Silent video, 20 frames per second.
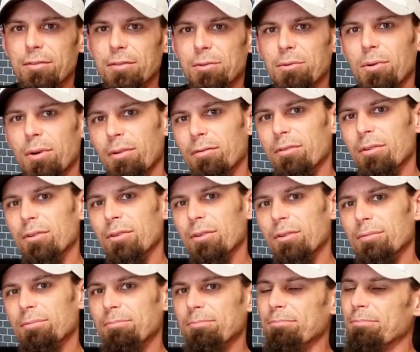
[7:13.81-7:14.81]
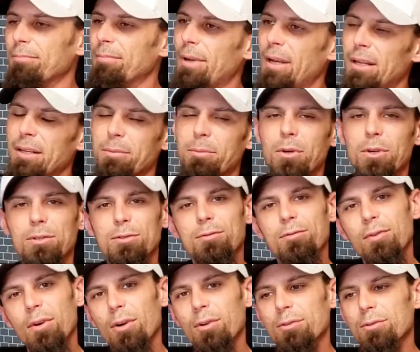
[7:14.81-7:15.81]
and whoever had the most
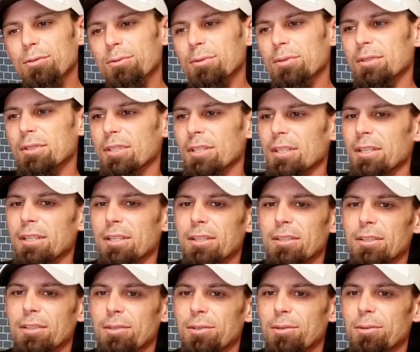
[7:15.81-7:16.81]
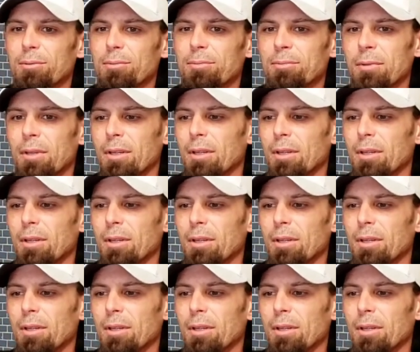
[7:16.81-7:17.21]
votes was going to get a little